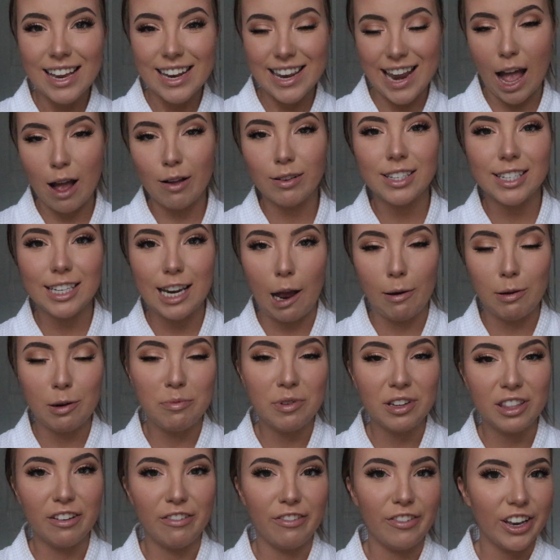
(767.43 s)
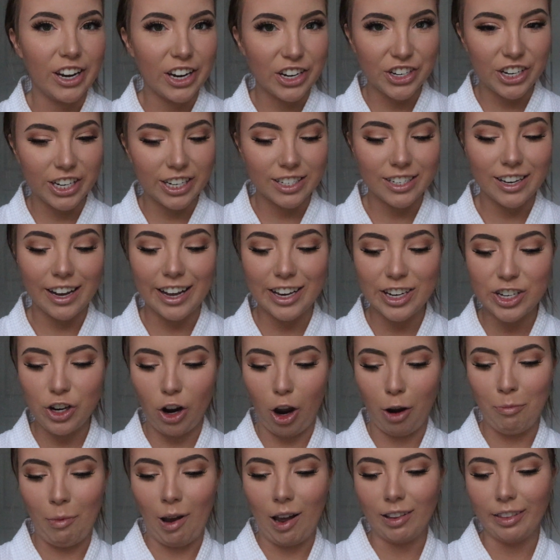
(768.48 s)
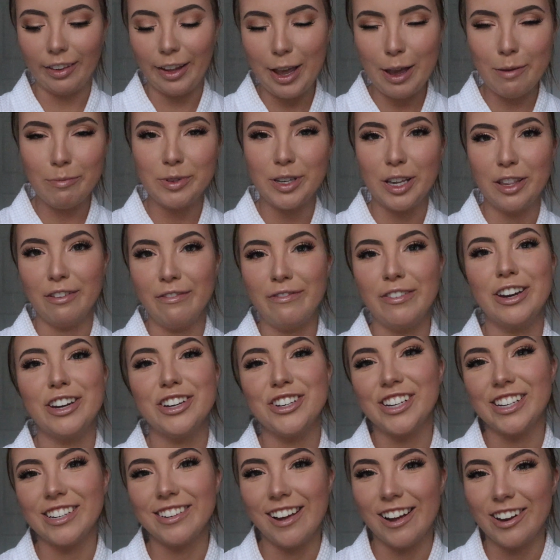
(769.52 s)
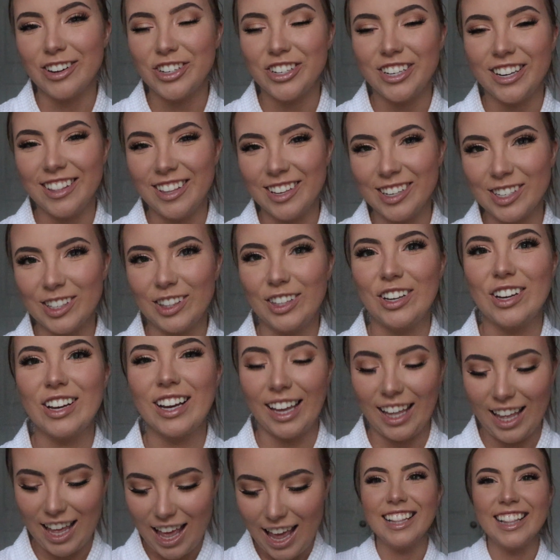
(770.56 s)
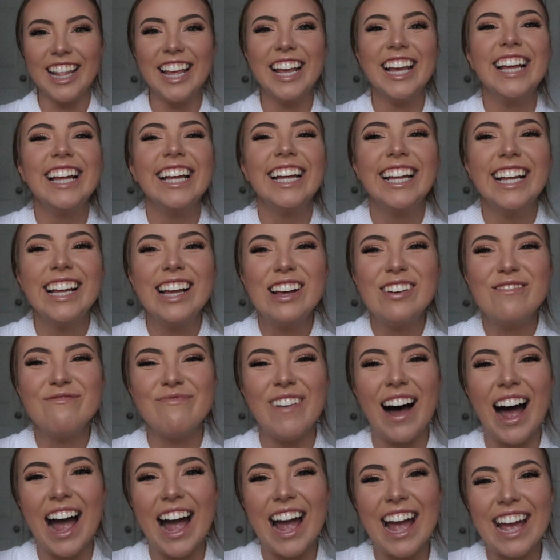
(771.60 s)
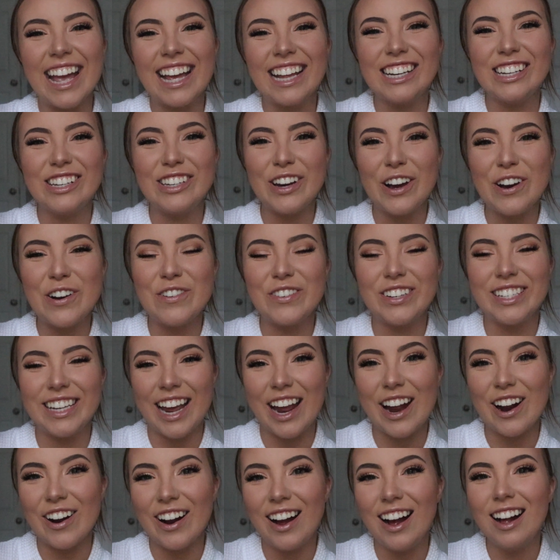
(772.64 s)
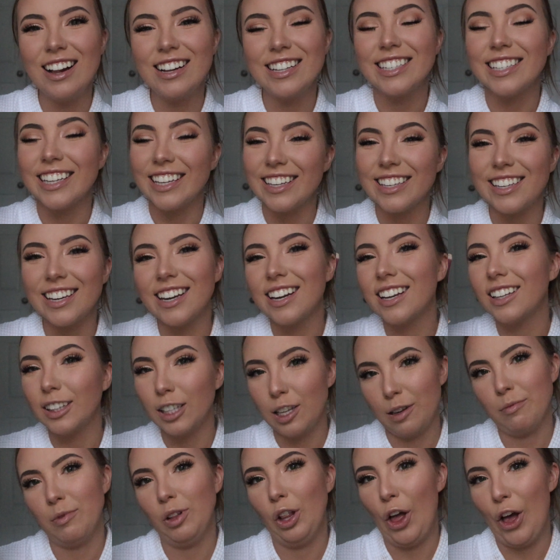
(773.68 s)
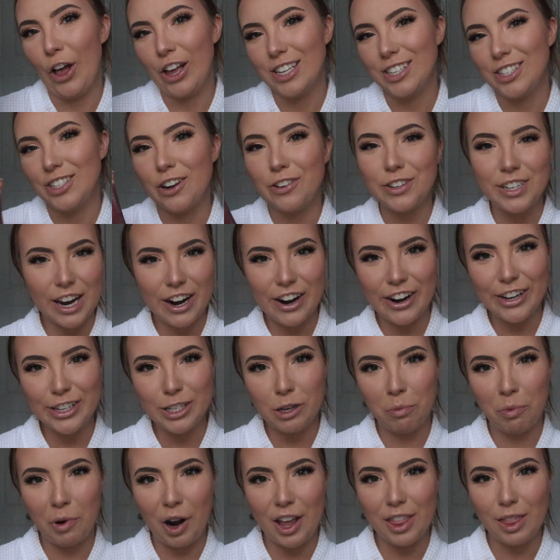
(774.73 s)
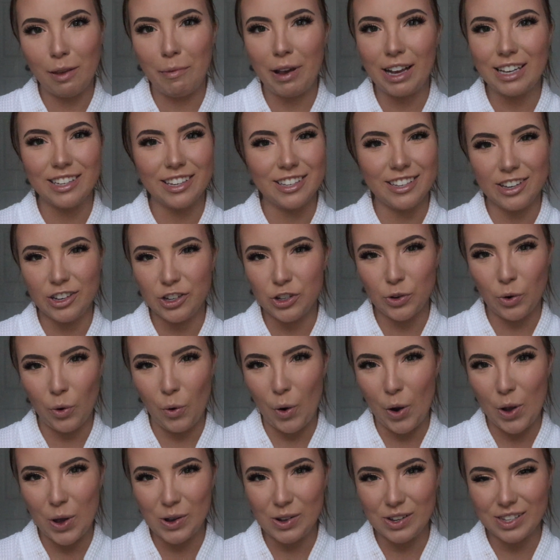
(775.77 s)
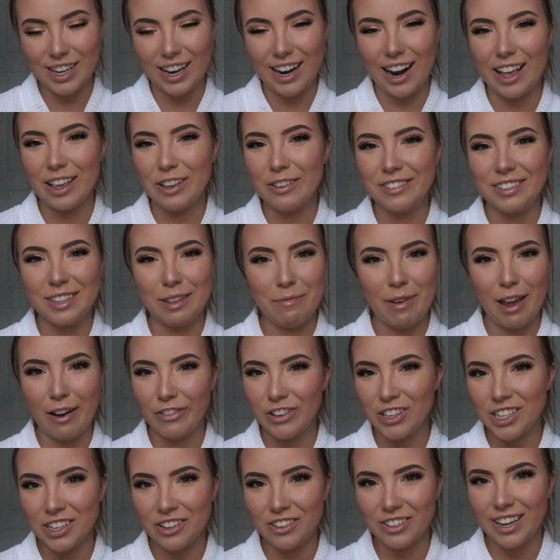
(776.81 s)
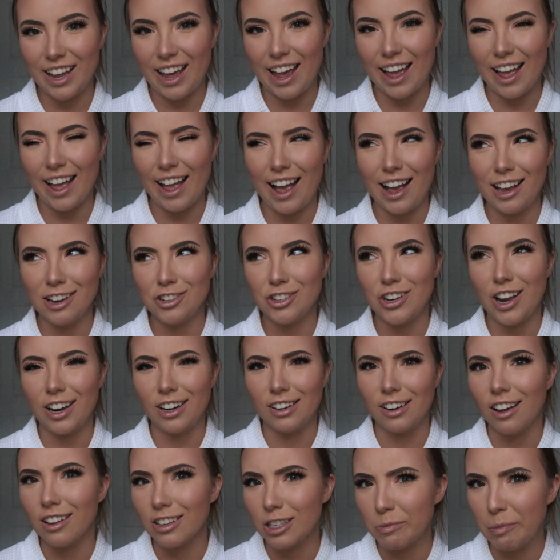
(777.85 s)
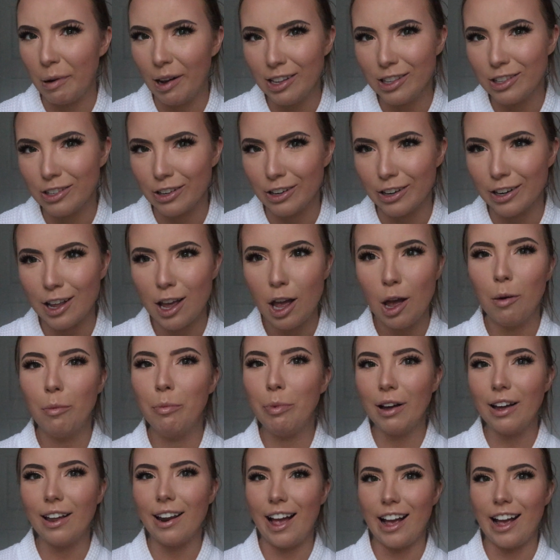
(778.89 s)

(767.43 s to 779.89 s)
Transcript: Now it's time to put the finishing touch on my lips and the finishing touch to this look. My doTERRA Tinted Lip Gloss. doTERRA is a brand that makes essential oils, and I use them every single day. Hashtag not sponsored, but